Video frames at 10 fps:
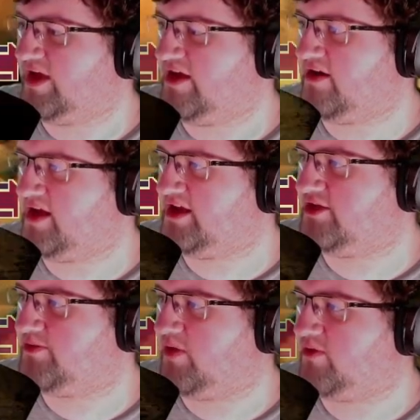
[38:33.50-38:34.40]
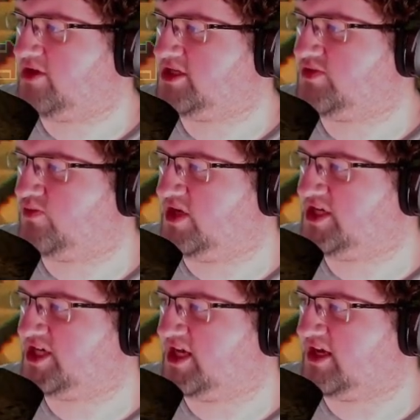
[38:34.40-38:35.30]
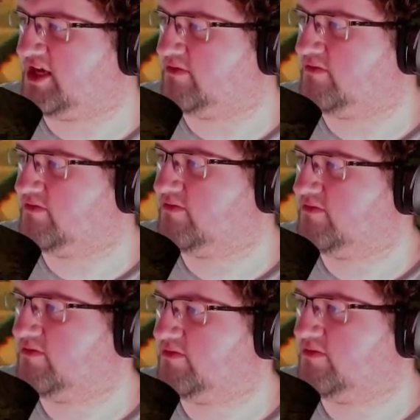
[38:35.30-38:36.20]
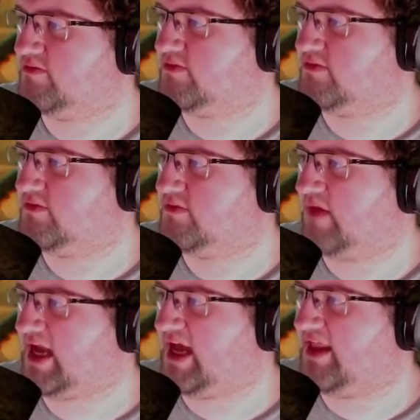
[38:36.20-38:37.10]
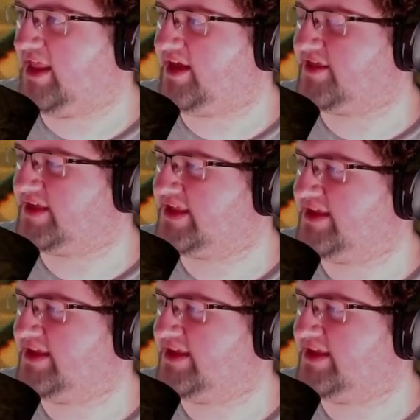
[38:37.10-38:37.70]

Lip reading: getting to the point where we're just one-shotting. I kind of like this.